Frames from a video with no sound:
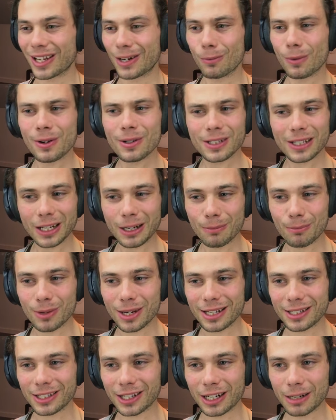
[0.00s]
And where is it going to
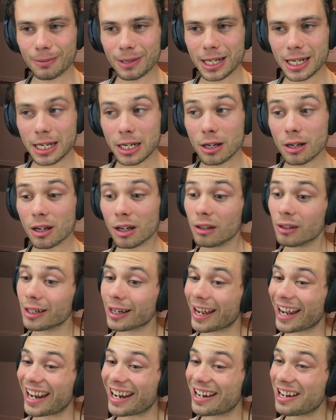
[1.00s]
be? Is it going to be,
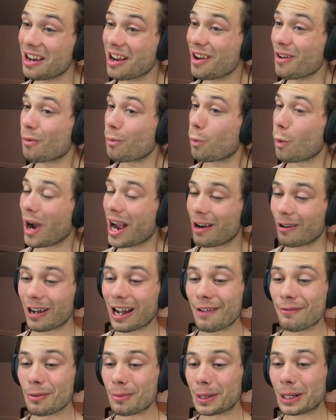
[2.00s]
okay, wow, I
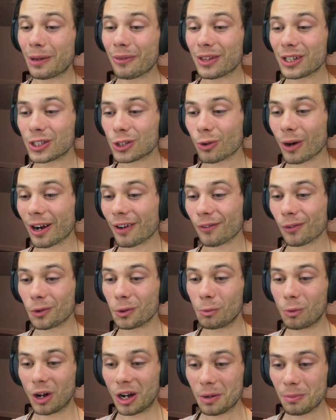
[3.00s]
haven't been on this track for
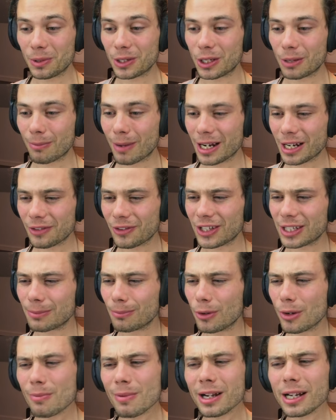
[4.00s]
a while, but you made it. These
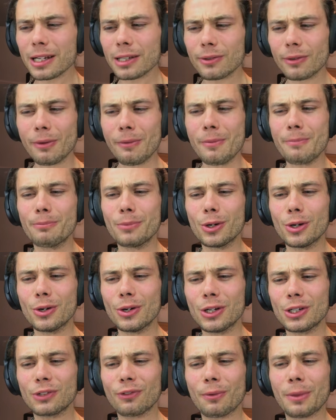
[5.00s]
Mermonkeys have
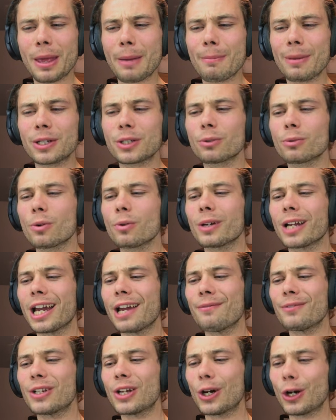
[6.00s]
emerged from their magical
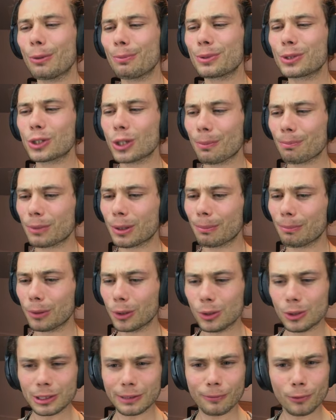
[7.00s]
cave to help stop the
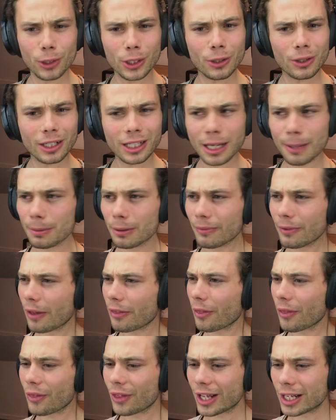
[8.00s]
balloons. I've already got a couple of
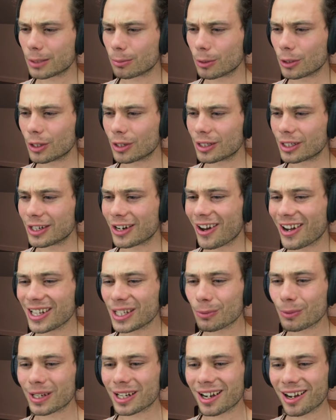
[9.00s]
other things, which is
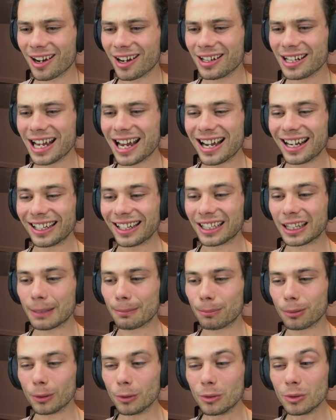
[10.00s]
nice. We can't let the
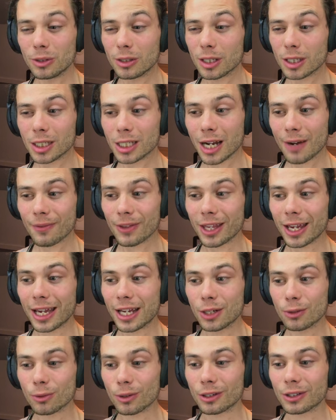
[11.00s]
balloons discover the
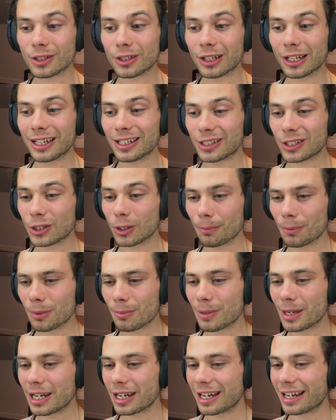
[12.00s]
entrance, so let's stop
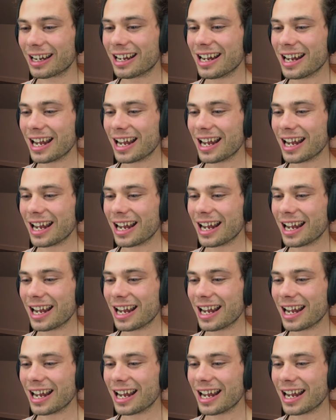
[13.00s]
them here.